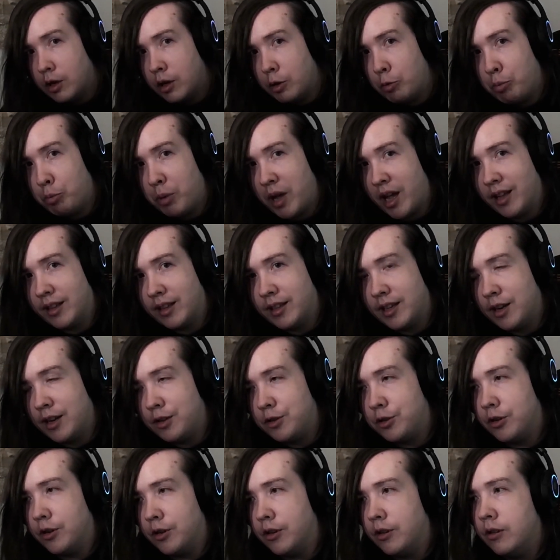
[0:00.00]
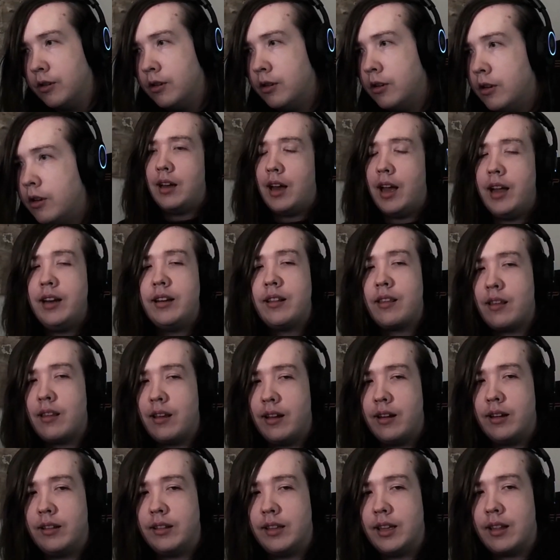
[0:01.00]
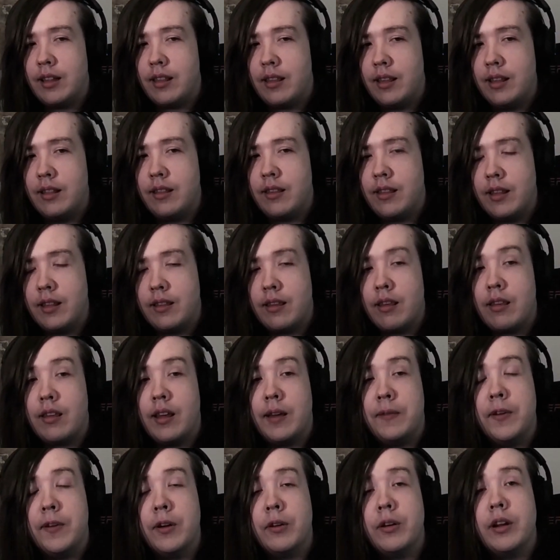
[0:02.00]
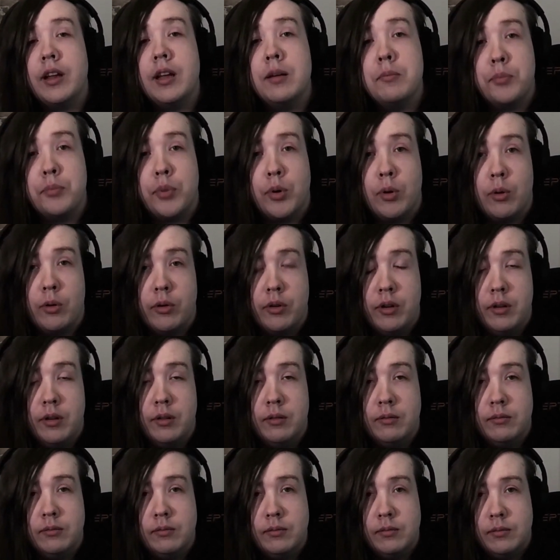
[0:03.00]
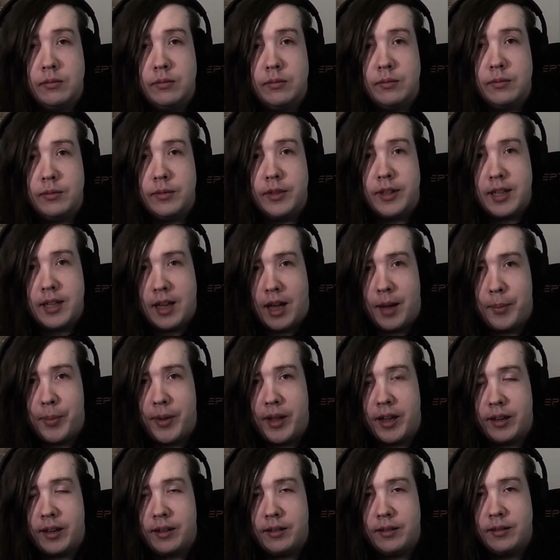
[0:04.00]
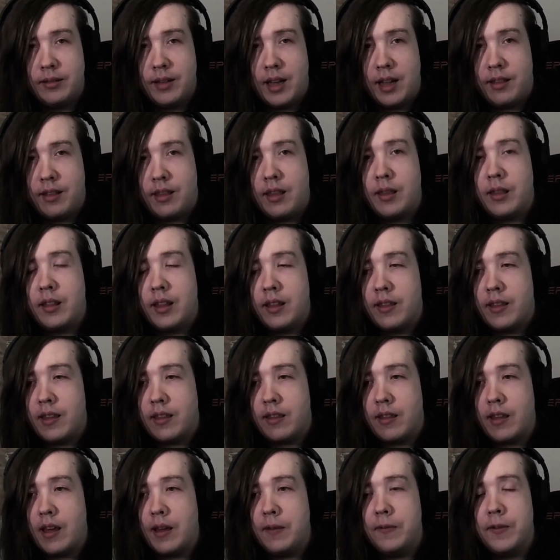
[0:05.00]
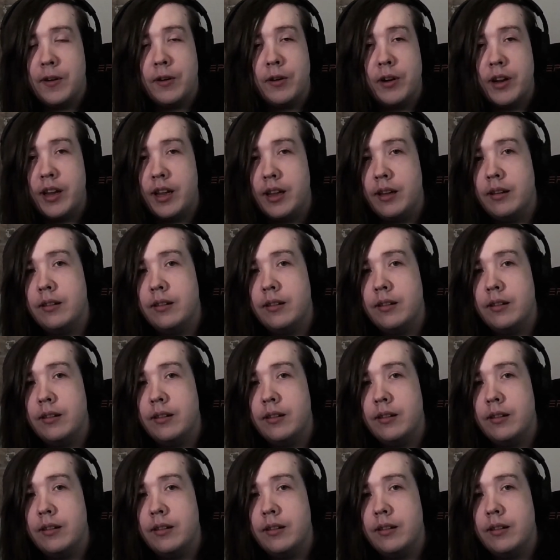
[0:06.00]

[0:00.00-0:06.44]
Pay attention. I decided that since this is a very important topic, and since this is a very,